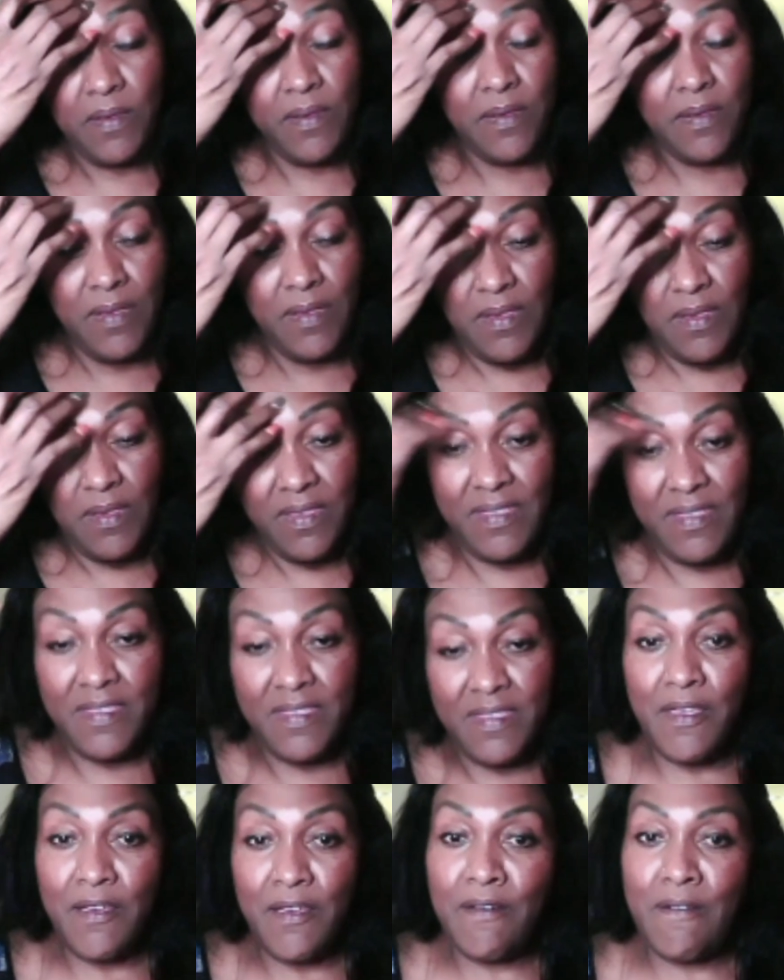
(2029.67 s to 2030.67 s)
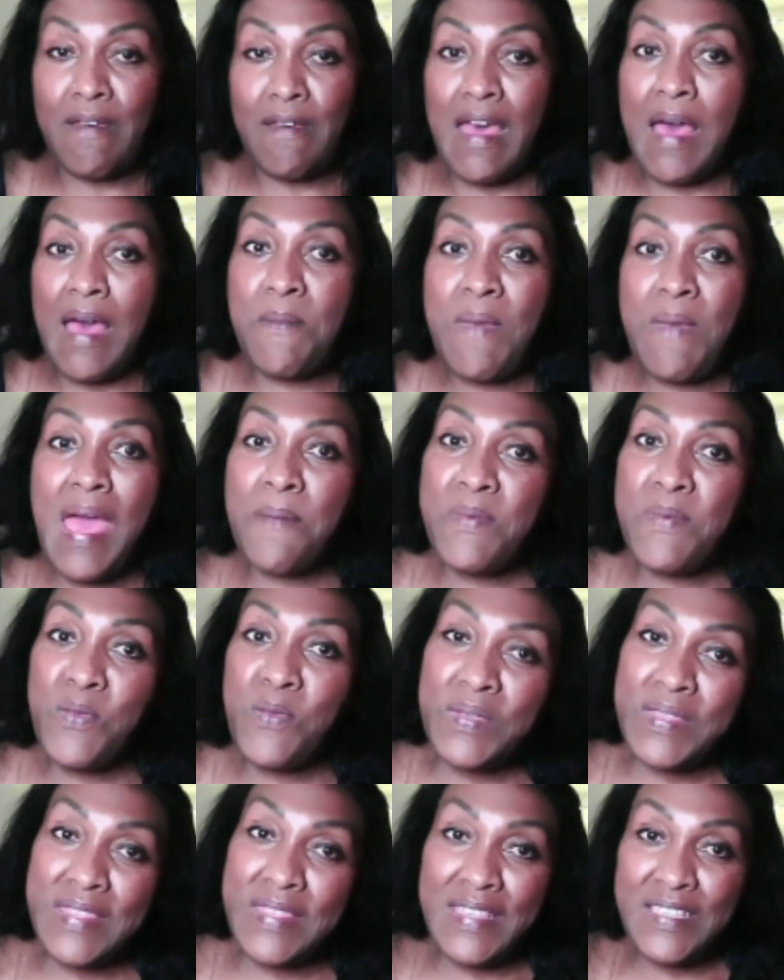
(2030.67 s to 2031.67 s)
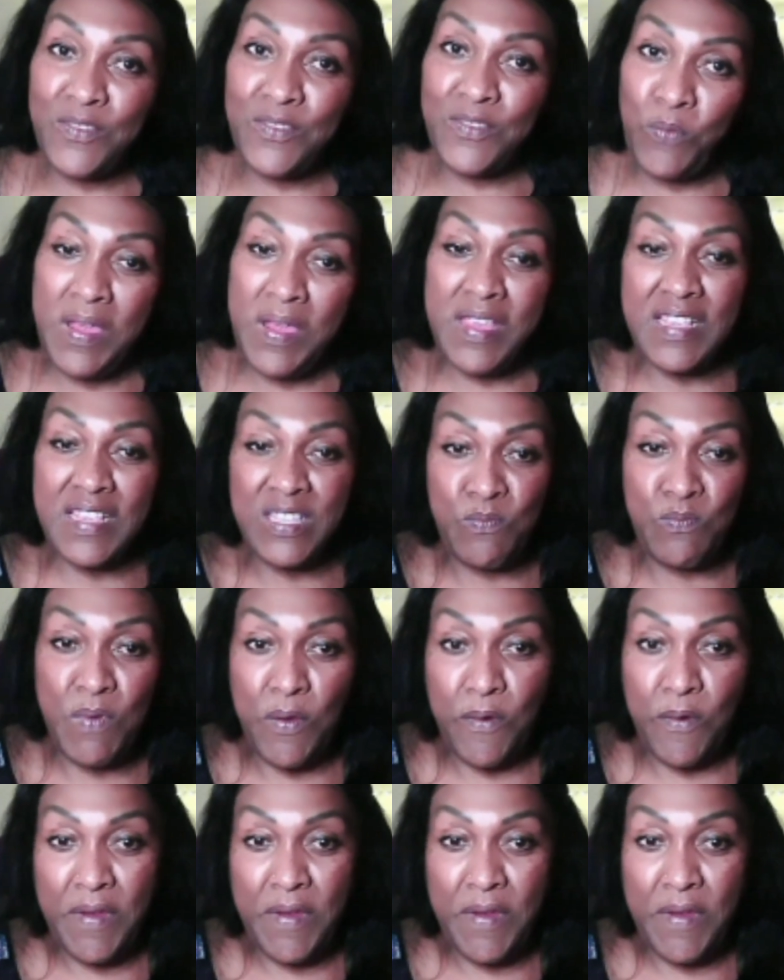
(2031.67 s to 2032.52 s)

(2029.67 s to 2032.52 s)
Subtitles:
So I'm happy with this wig experience.